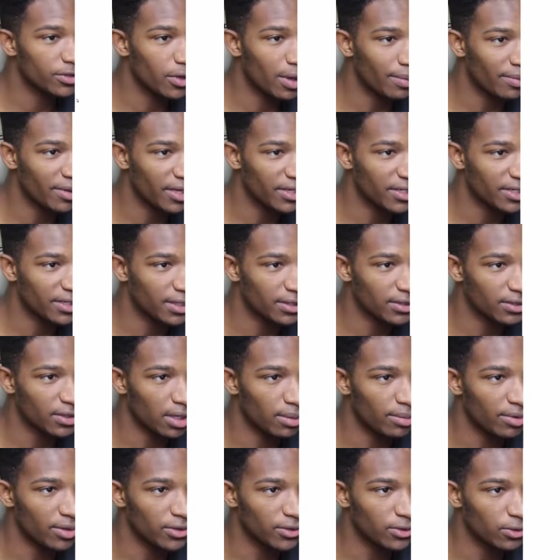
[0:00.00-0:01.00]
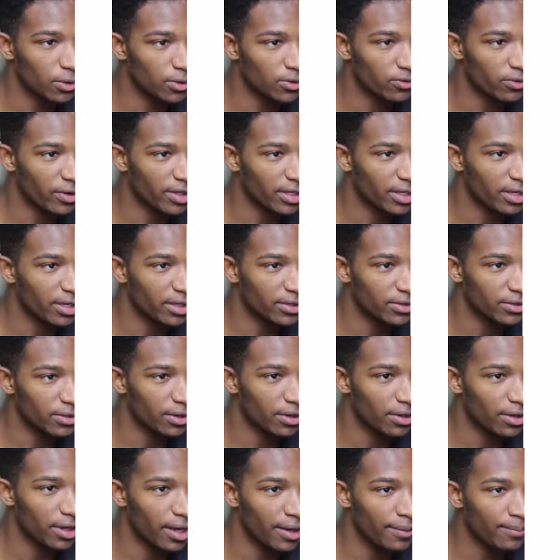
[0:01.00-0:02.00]
so I'm guessing that's going to be a source right there, let's
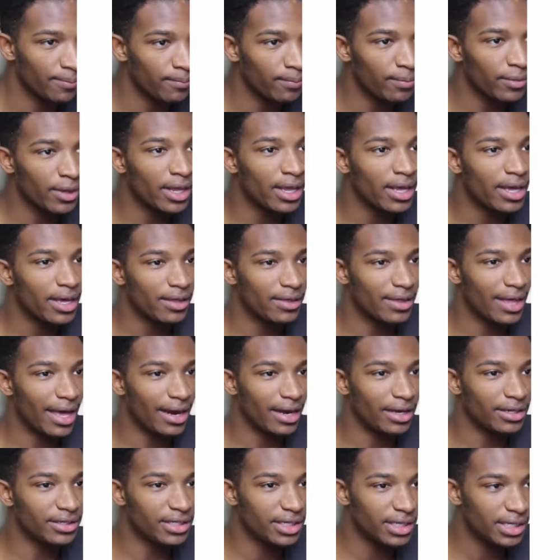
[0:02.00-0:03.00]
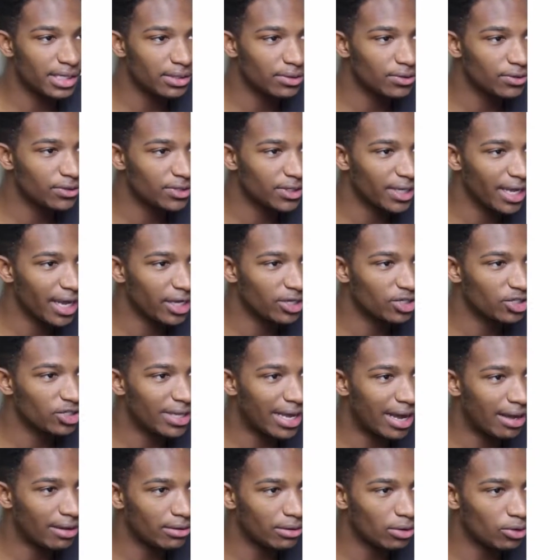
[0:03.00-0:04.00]
go to that, that additional stage
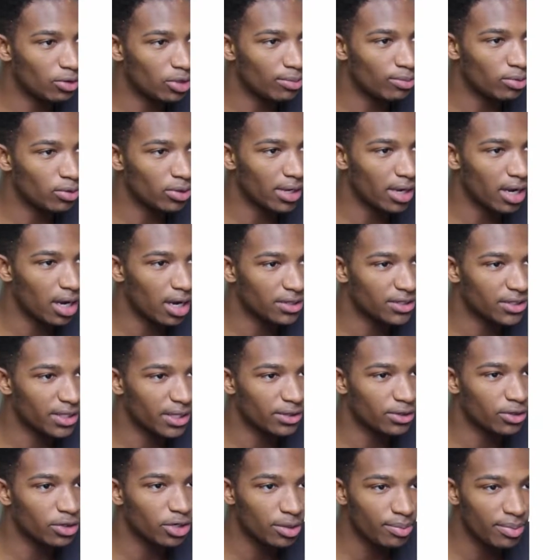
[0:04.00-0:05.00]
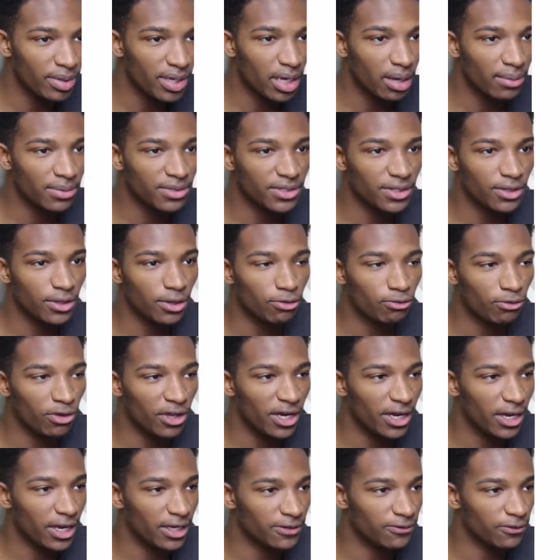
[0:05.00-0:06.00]
downloadable content could be coming to the
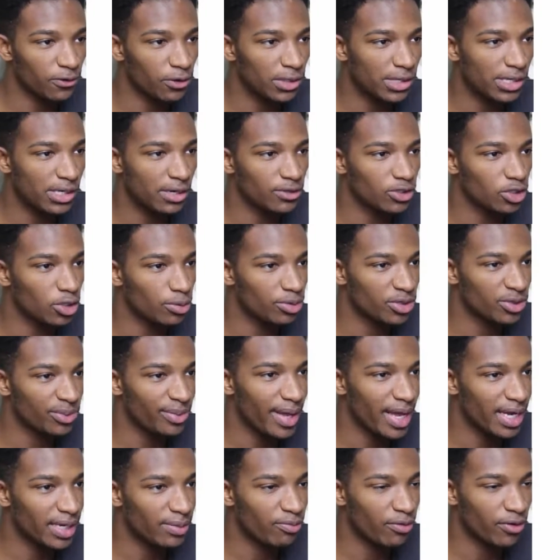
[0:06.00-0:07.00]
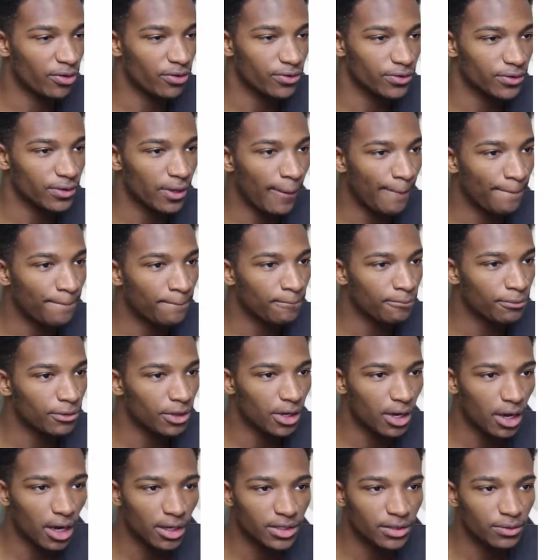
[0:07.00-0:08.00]
3DS version of Super Smash Bros. The
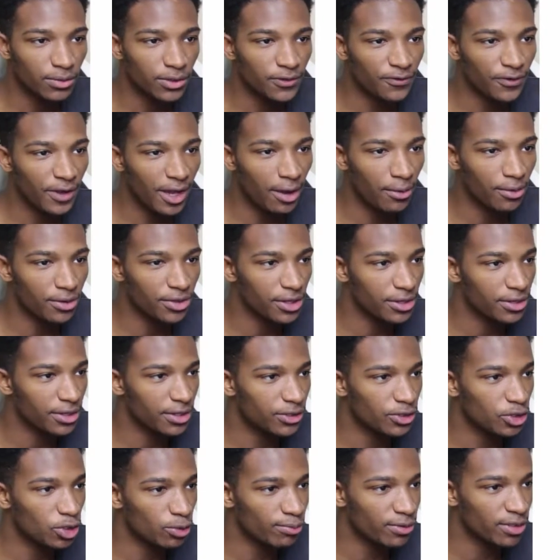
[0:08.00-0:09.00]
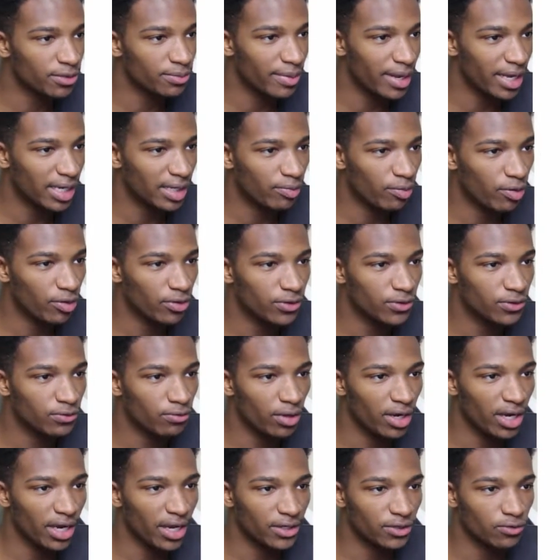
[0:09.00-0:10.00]
content was found within the Super Smash Bros.
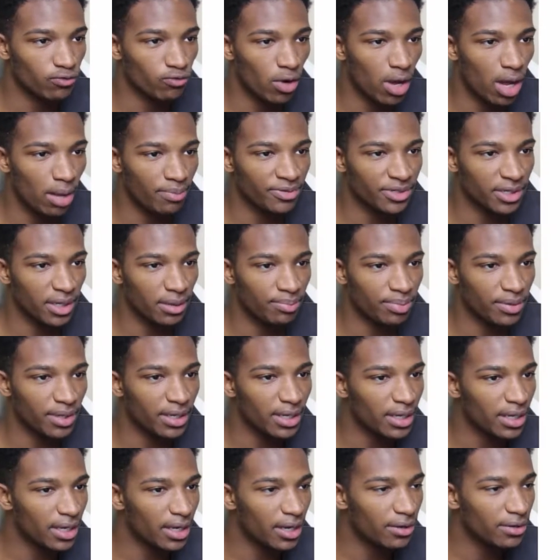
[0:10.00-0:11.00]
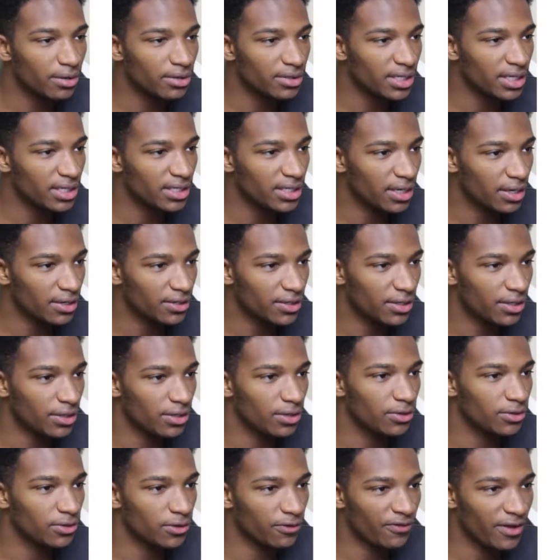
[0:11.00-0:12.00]
3DS ROM dump. Here are the details that the
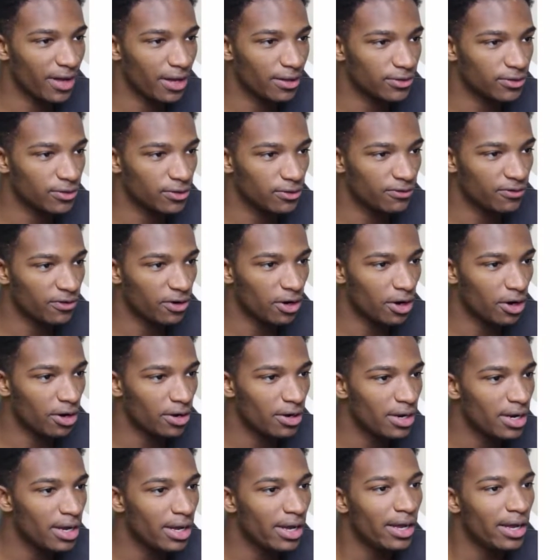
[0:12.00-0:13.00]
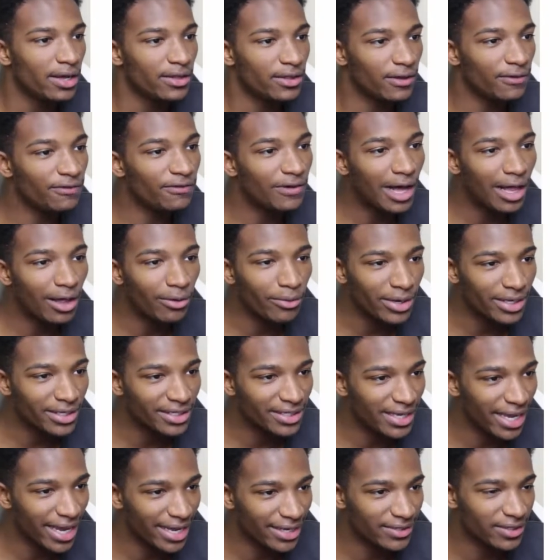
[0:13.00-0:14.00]
user found so far. The following
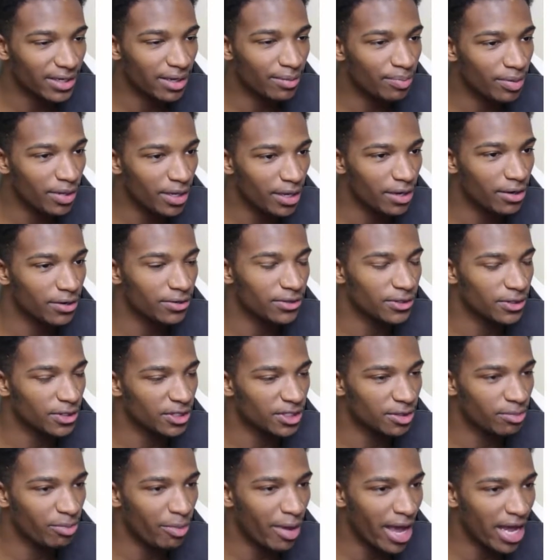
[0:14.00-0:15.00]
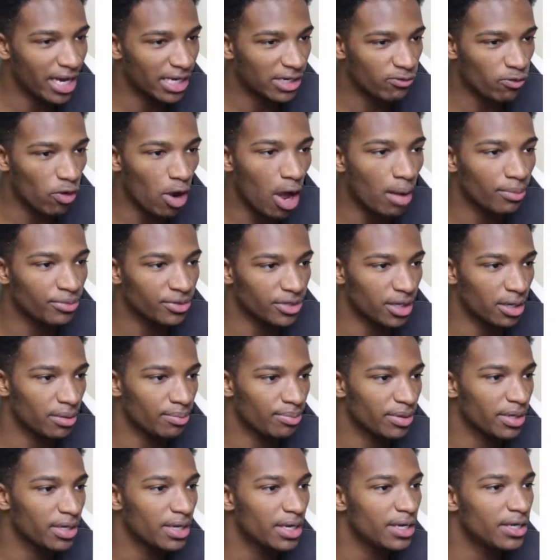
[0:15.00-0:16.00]
text appears in the Smash ROM
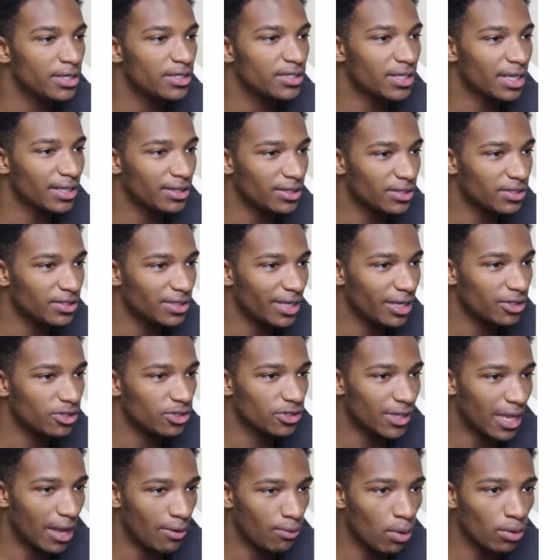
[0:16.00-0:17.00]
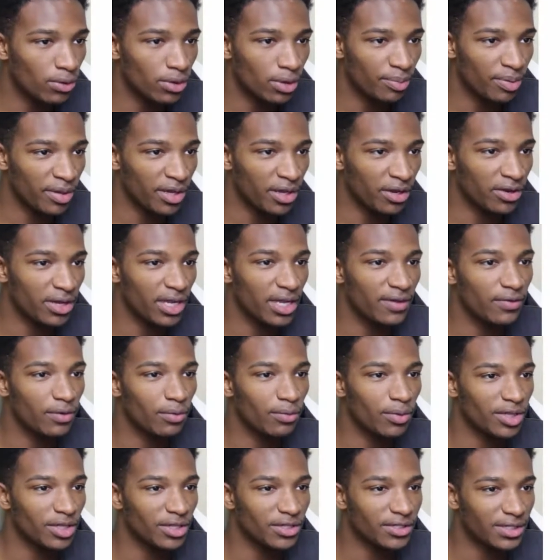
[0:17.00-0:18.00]
dump. Set the stages that won't appear,
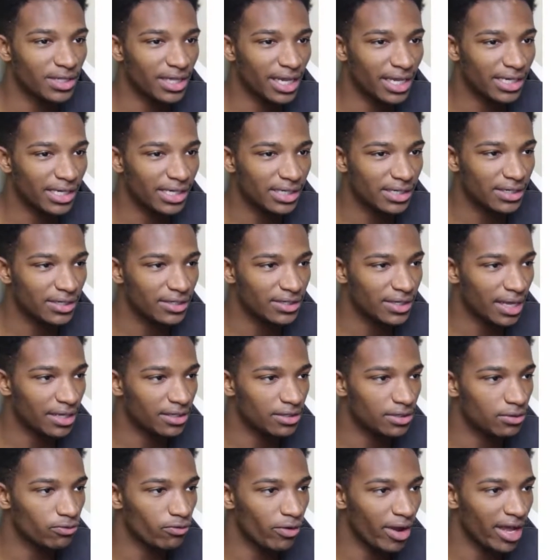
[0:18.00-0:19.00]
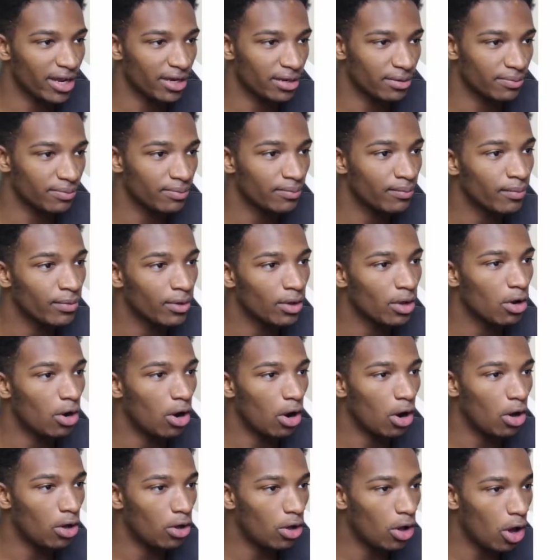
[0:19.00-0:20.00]
even when the selection is set to random.
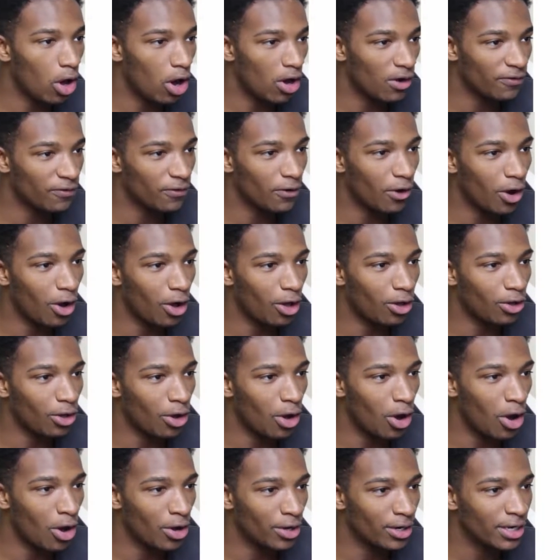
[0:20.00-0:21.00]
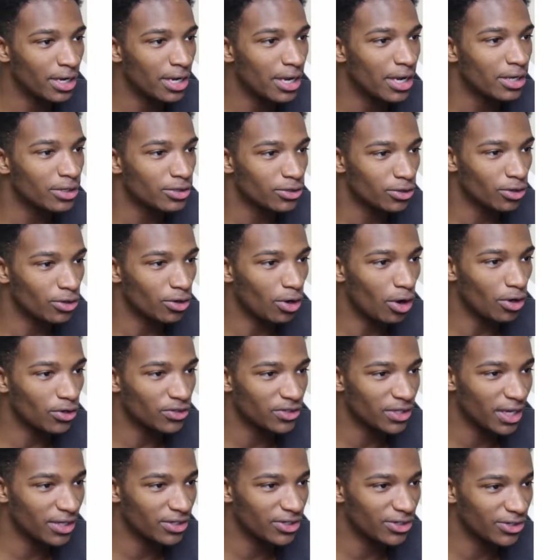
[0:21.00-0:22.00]
All off, all on, turn all
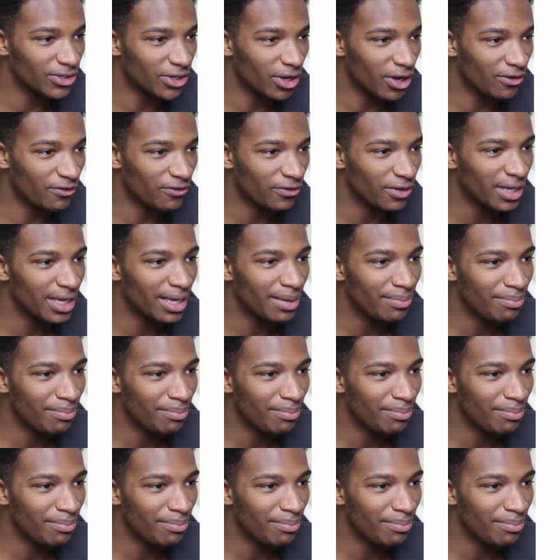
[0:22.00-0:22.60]
stages off,